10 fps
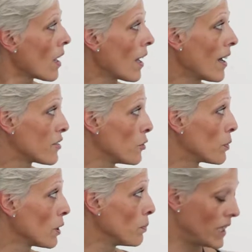As you
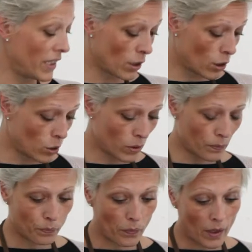probably know,
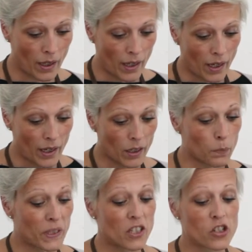
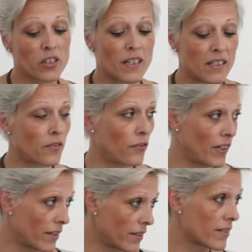competition is
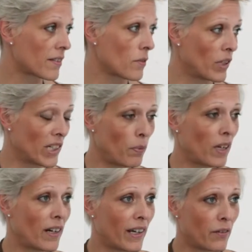fierce when
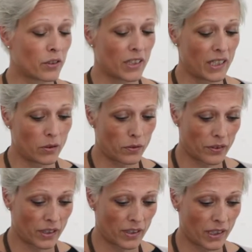applying for EU
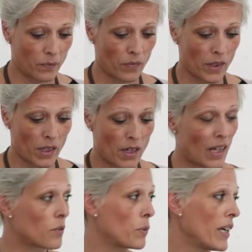funding,
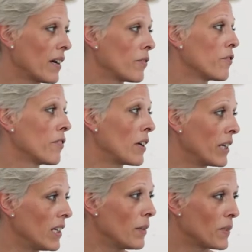as we have a
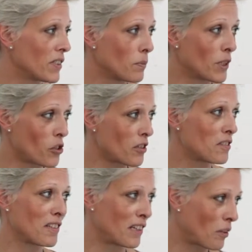very limited budget,
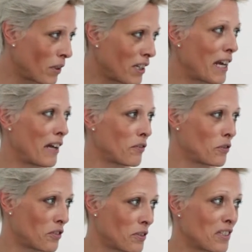and I really have to
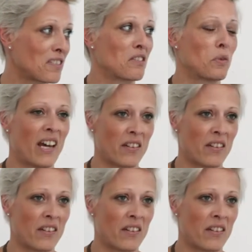stress that we have